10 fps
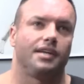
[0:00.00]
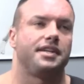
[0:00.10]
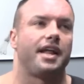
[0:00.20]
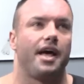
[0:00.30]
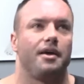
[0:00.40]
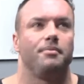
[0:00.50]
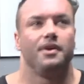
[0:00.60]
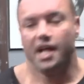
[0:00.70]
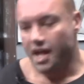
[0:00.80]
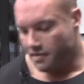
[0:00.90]
ass name.
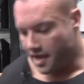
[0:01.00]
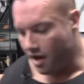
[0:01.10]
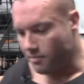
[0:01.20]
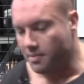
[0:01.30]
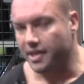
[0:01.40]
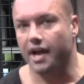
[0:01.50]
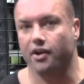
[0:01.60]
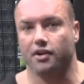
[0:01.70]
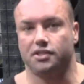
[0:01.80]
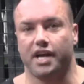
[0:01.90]
If you can't remember that,
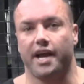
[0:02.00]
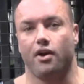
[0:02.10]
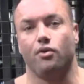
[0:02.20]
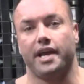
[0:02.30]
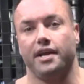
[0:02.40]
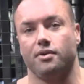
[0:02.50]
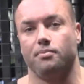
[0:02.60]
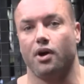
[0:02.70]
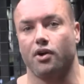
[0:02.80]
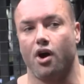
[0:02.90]
go to
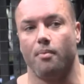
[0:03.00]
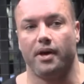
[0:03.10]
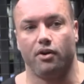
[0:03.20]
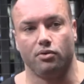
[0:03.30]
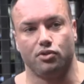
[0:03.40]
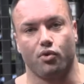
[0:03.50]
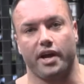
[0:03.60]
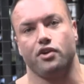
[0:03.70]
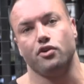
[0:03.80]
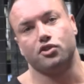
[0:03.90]
jlkingdom.com and it'll
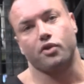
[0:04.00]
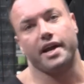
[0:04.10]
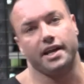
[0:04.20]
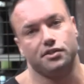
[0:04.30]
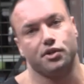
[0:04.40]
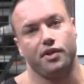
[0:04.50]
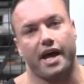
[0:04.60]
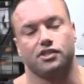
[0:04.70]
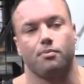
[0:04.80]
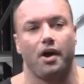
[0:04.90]
direct you straight into
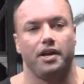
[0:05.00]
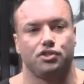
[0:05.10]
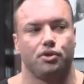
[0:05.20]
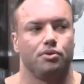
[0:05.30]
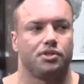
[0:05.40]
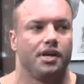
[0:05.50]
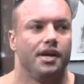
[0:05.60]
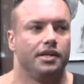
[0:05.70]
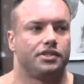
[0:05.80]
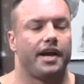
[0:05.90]
that. So my initials,
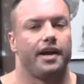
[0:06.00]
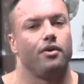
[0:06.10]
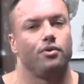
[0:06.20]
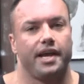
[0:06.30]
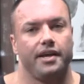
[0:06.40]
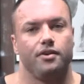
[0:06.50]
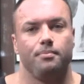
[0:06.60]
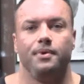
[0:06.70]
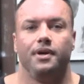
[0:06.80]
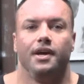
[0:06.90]

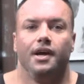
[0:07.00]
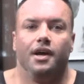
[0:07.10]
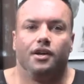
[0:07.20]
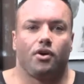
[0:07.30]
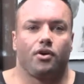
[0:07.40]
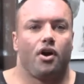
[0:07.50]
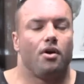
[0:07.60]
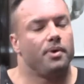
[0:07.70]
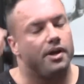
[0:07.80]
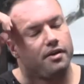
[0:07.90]

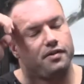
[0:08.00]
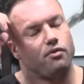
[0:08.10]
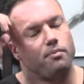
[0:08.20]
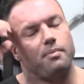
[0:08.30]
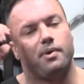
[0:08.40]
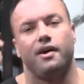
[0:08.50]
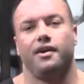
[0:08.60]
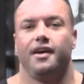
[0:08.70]
jlkingdom.com. If you can remember